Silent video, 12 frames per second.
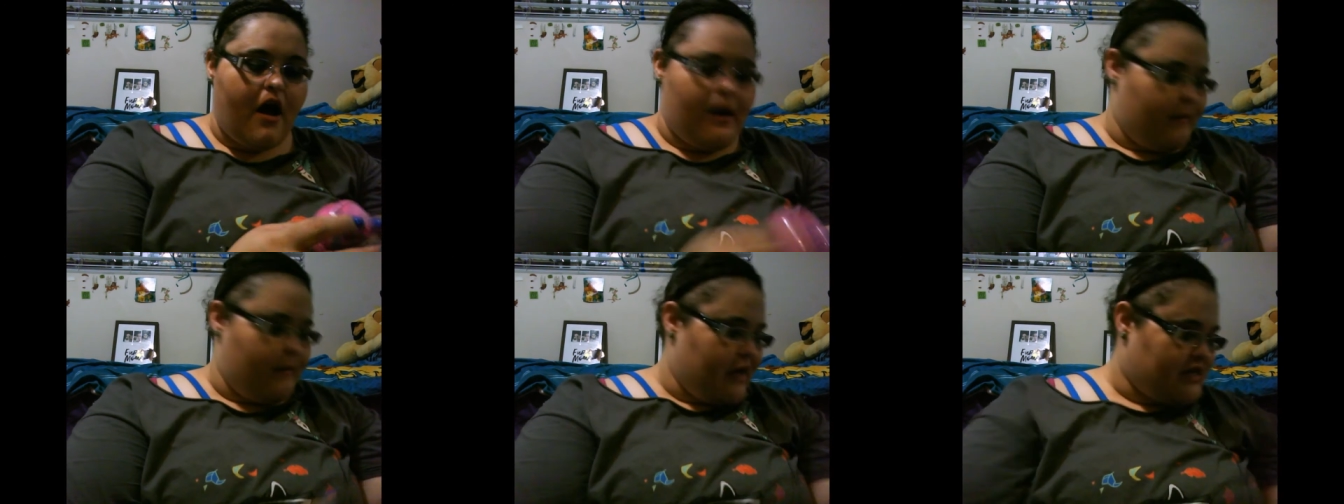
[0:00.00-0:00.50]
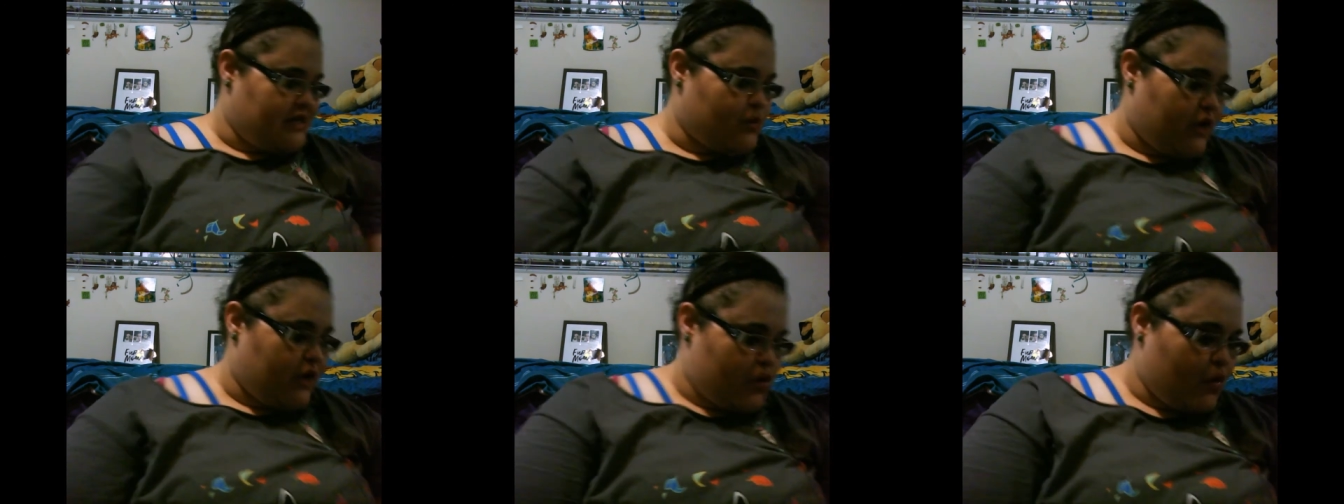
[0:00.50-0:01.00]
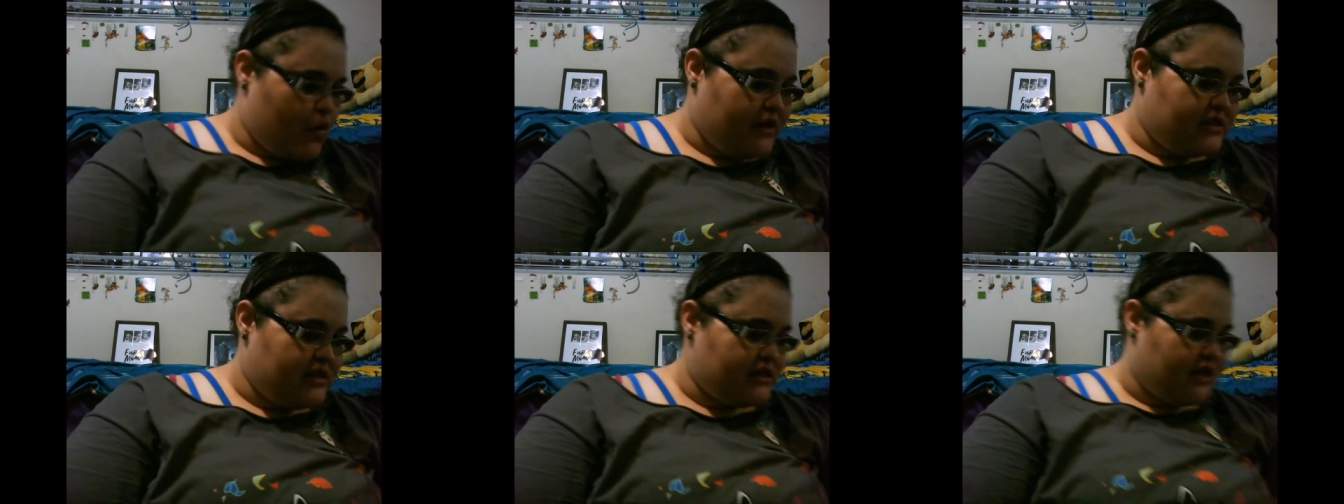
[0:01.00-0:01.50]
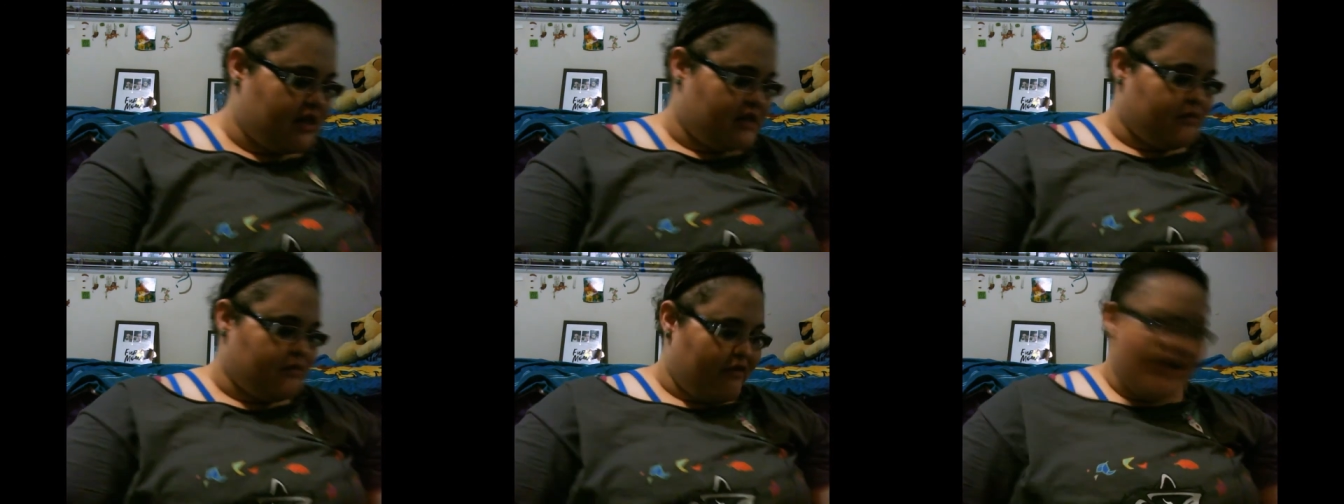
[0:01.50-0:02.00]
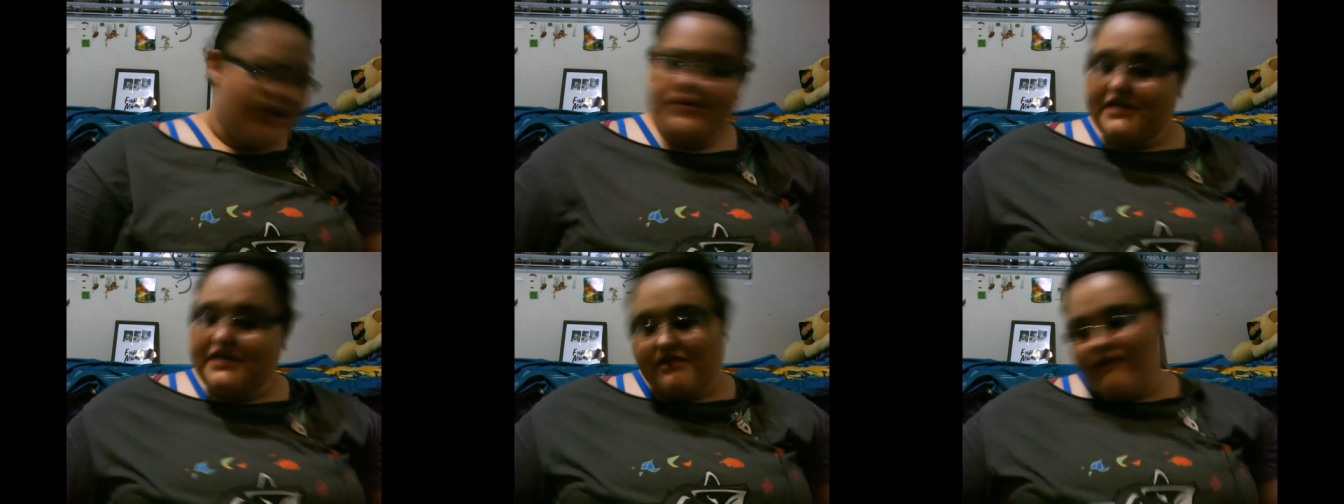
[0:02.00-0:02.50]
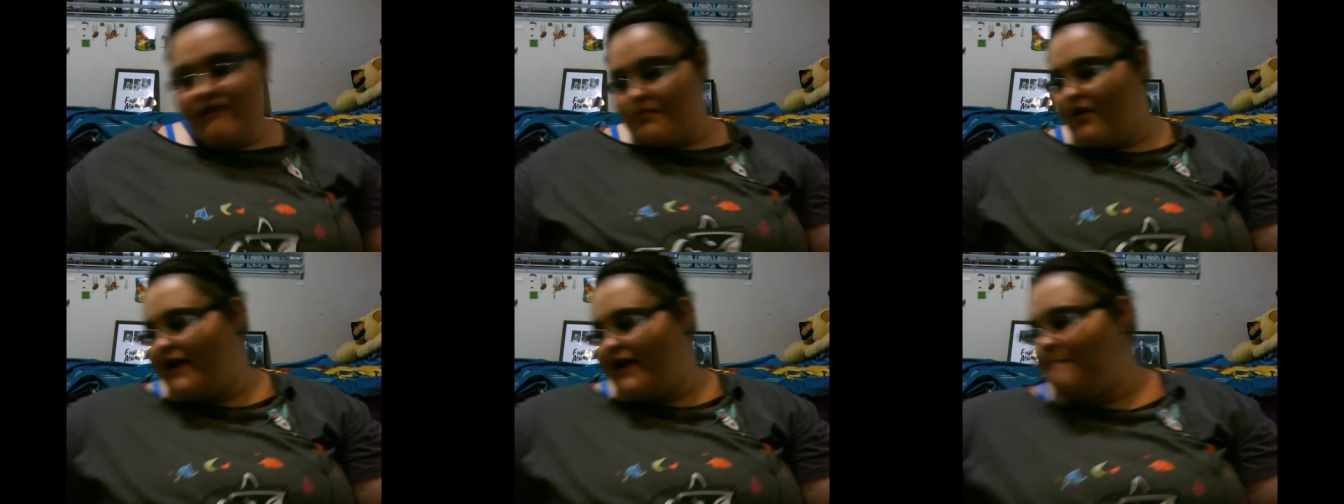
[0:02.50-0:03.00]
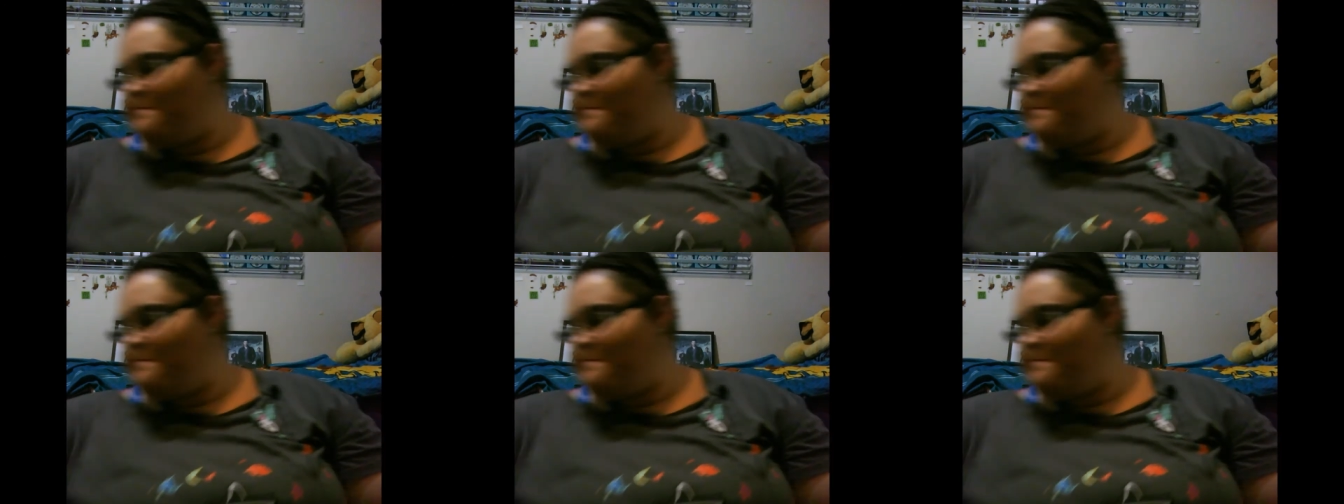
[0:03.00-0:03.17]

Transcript: um, as one of the ones because my father is in February.